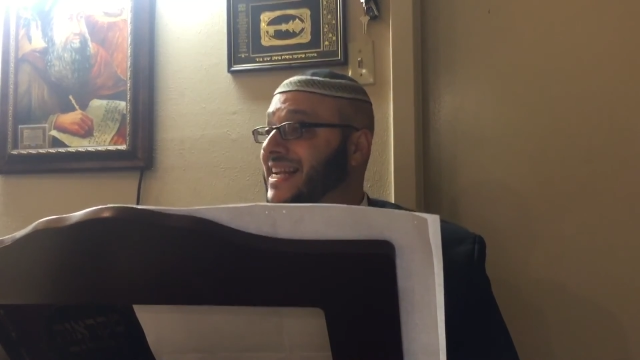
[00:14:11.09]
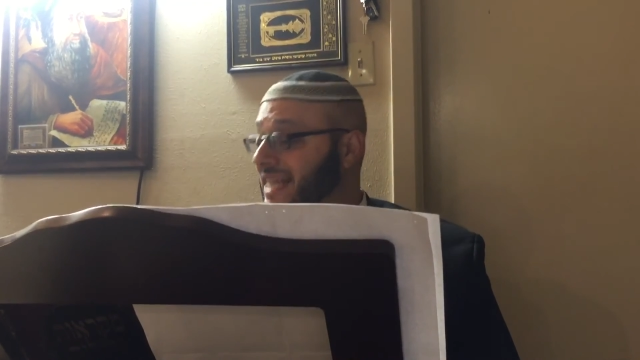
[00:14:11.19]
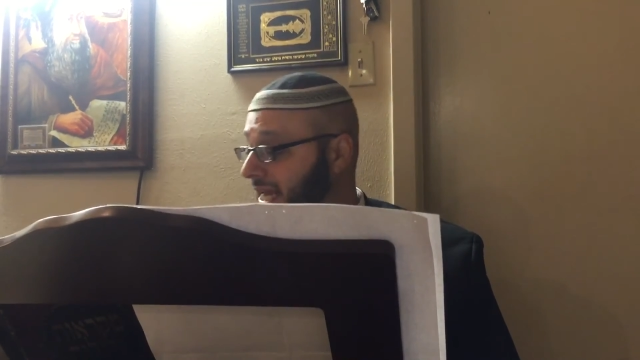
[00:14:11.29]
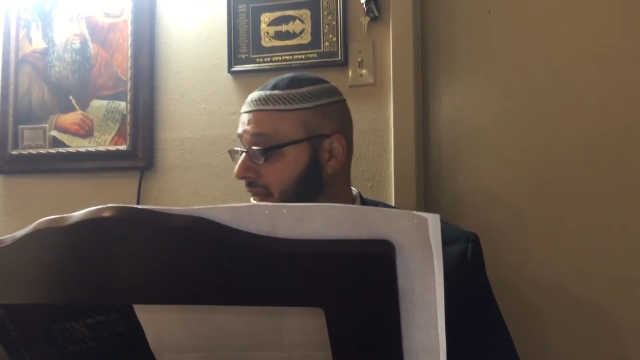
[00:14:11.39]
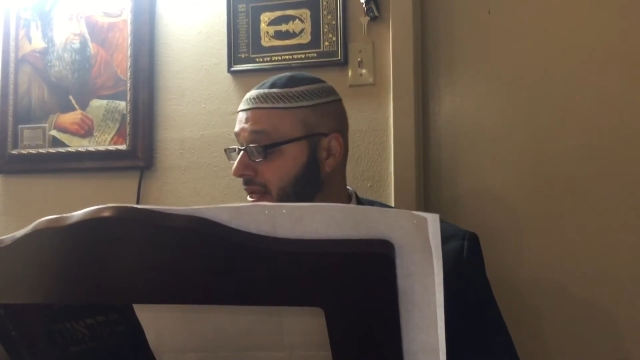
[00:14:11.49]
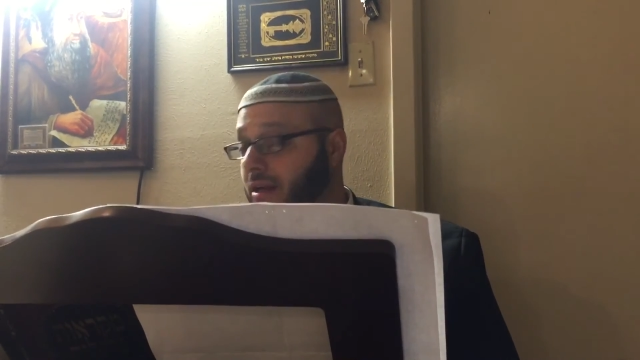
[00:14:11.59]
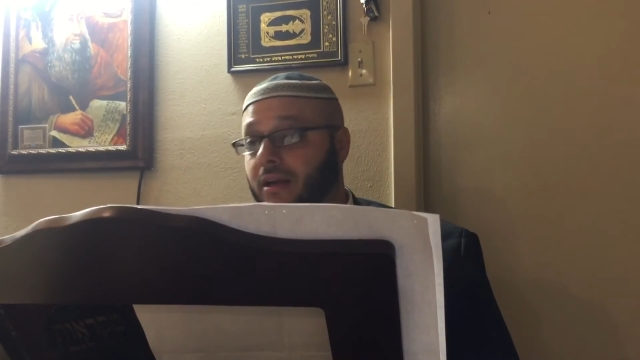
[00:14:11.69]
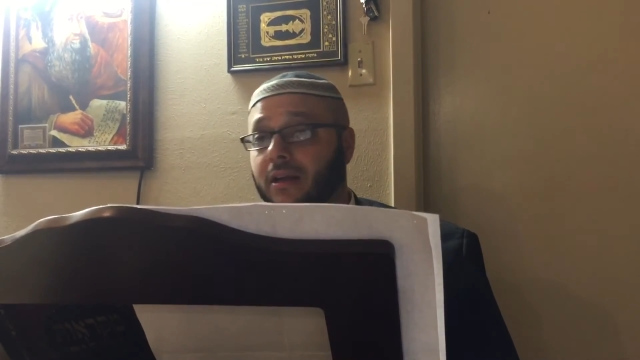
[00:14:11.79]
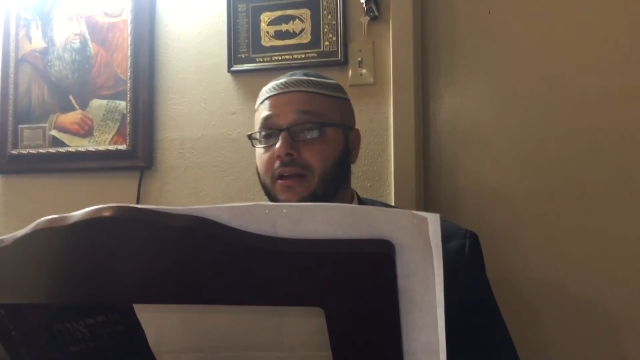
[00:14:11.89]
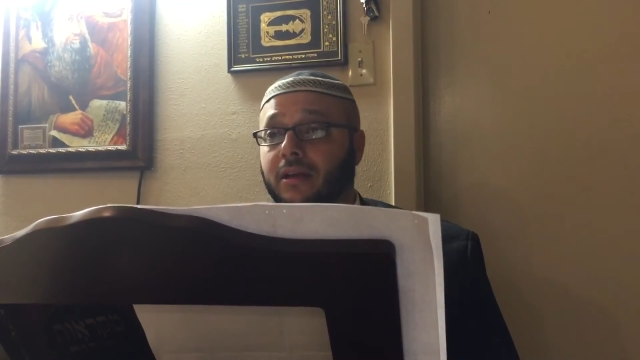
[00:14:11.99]
they're
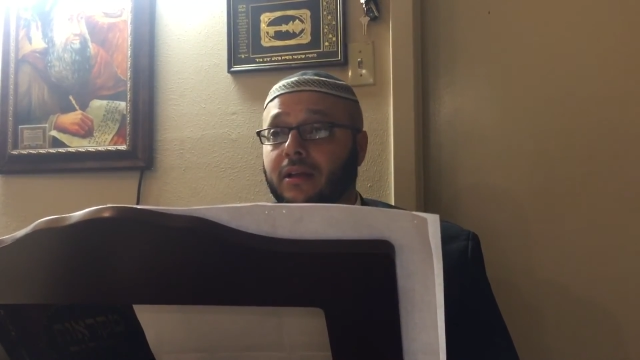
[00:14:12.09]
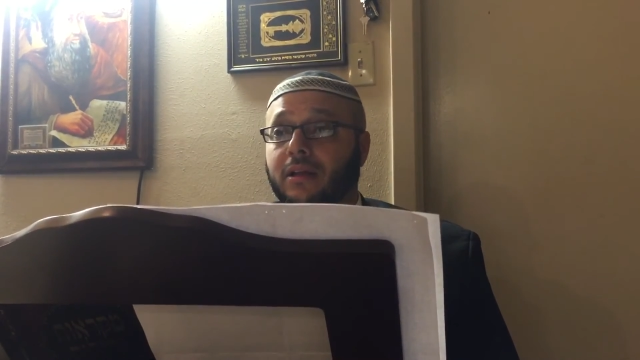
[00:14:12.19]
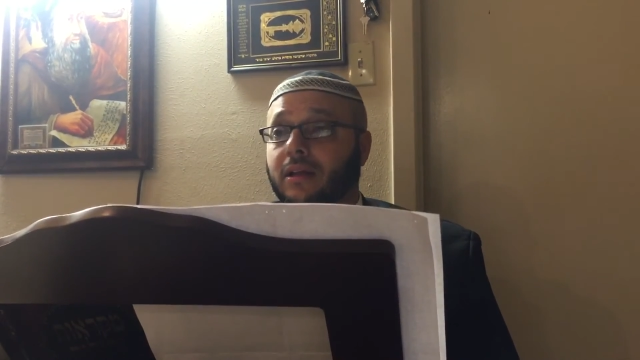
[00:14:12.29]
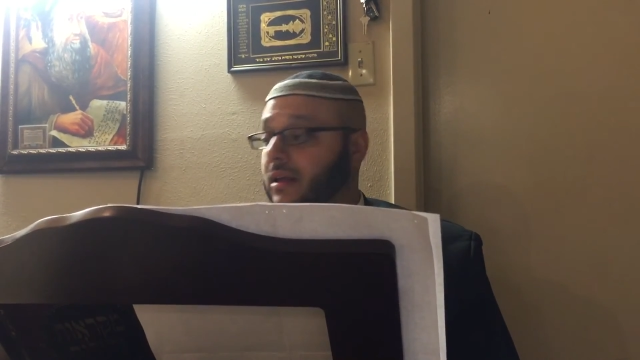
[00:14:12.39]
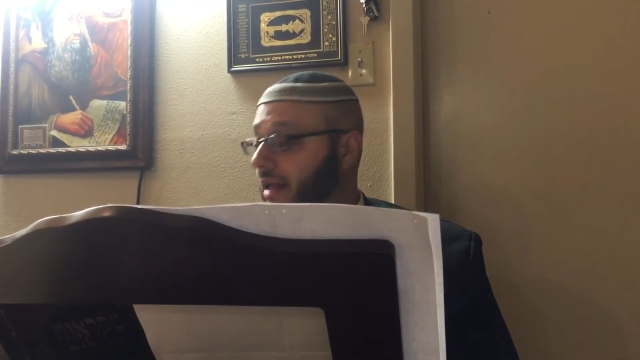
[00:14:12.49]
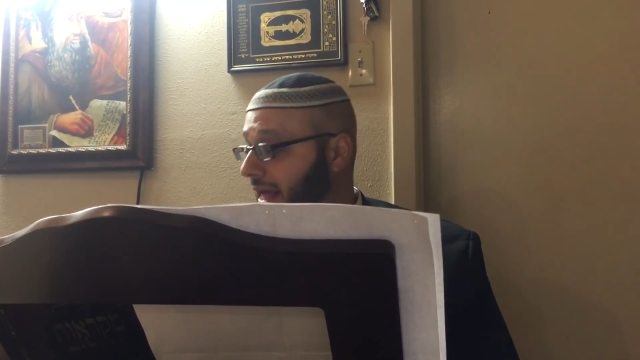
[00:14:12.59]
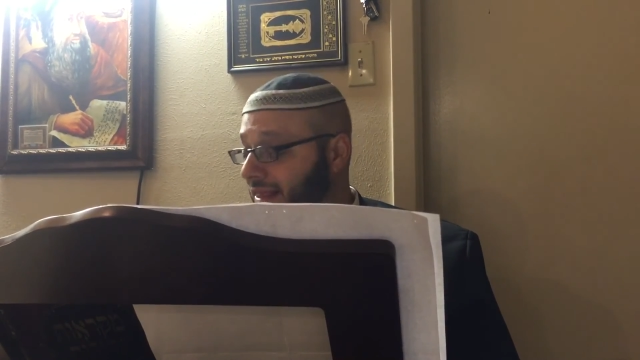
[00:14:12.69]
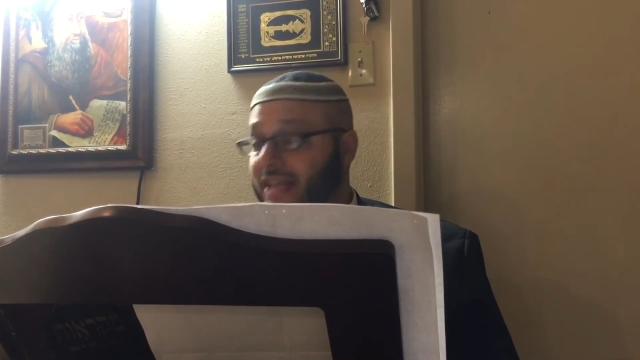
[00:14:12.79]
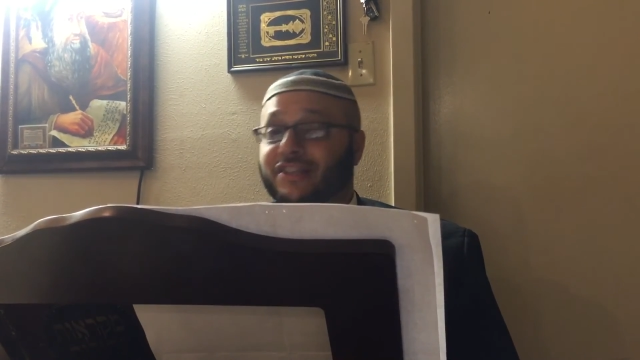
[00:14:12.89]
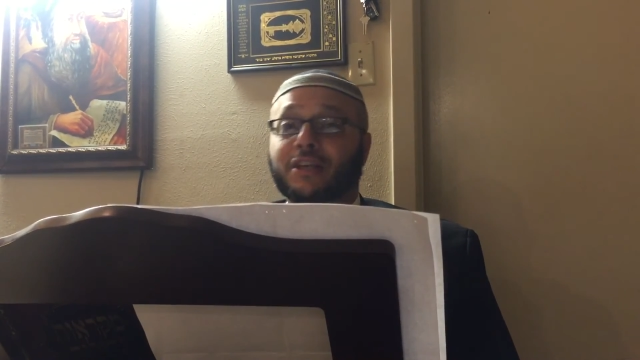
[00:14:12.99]
digging
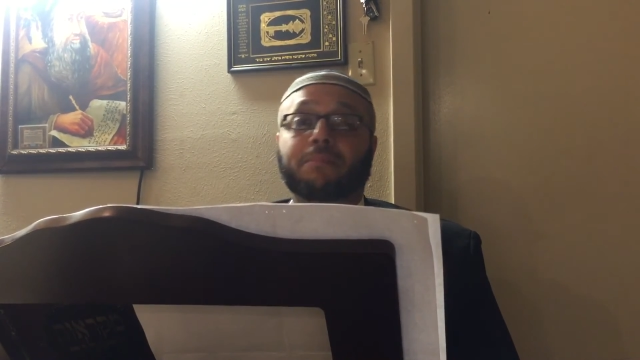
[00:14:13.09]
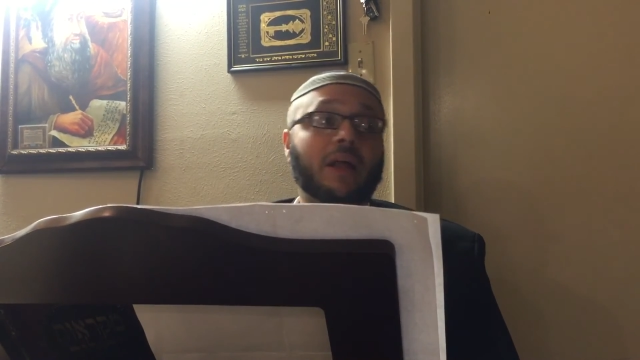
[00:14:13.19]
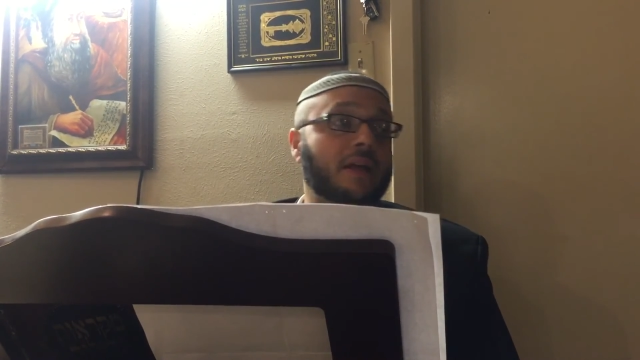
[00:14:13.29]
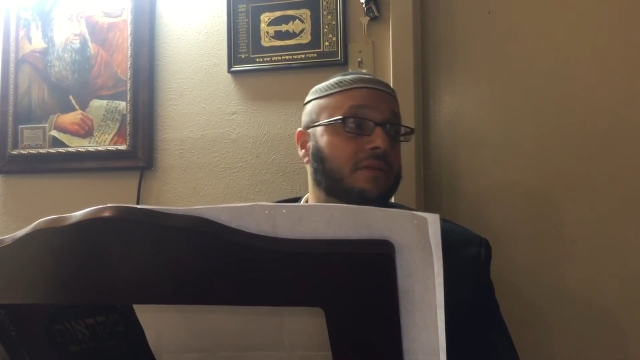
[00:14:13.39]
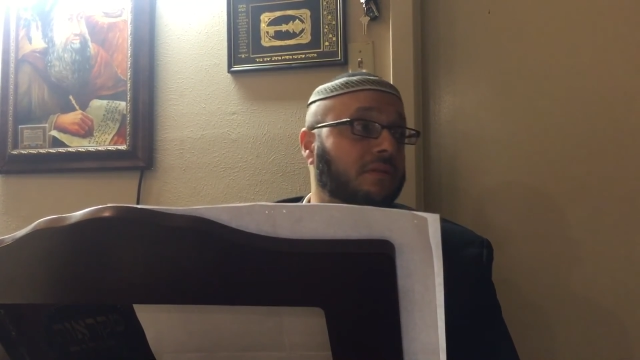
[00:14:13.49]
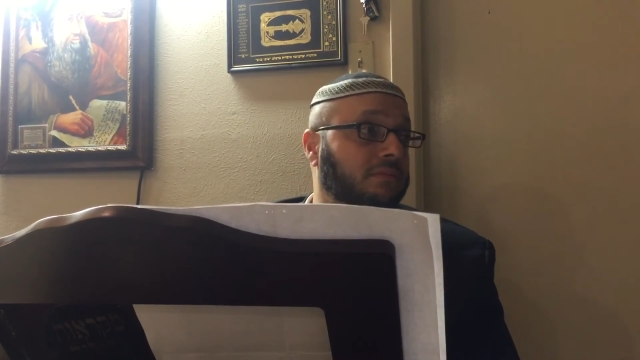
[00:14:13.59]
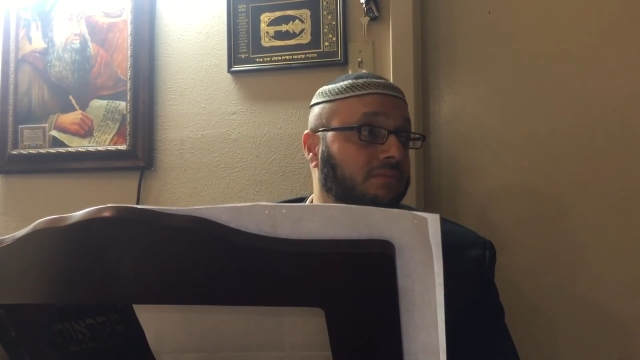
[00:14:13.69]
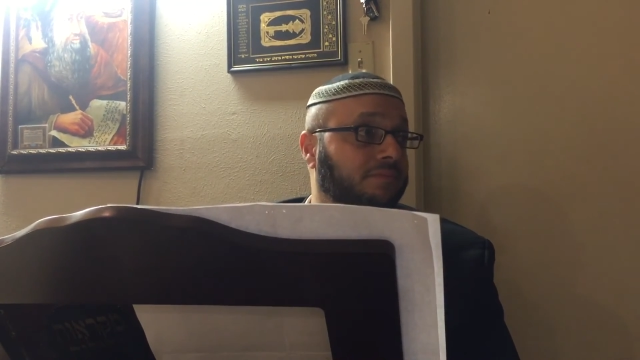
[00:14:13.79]
and they see blood.